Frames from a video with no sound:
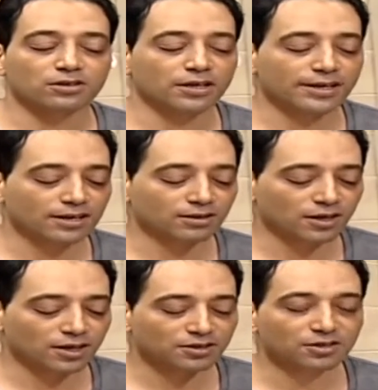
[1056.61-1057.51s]
and
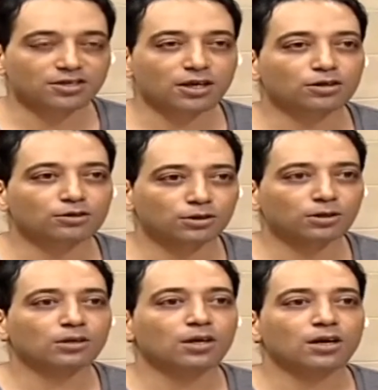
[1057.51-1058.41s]
I guess it's our
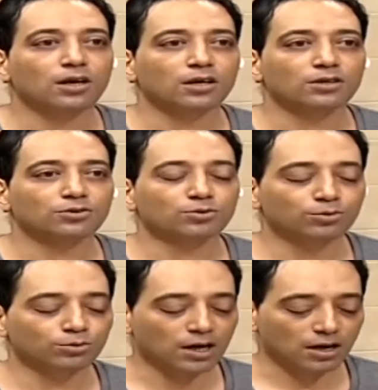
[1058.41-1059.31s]
role to
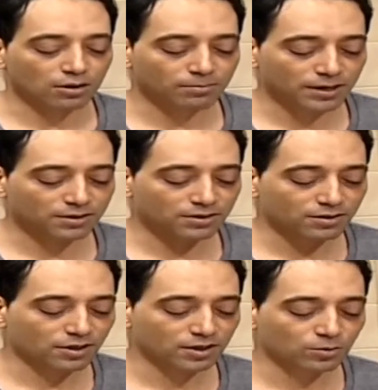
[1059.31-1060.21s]
do our
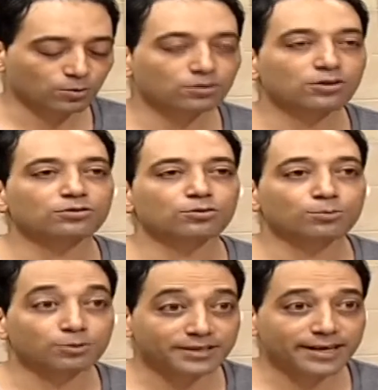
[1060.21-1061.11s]
best in order to
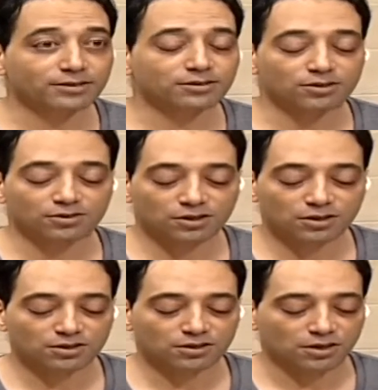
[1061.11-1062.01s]
protect
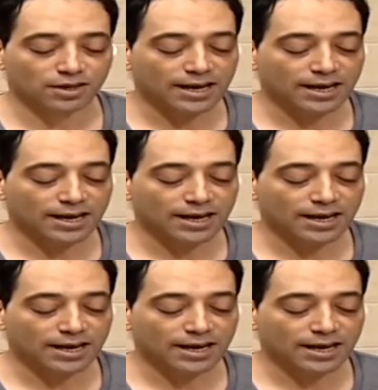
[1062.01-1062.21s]
these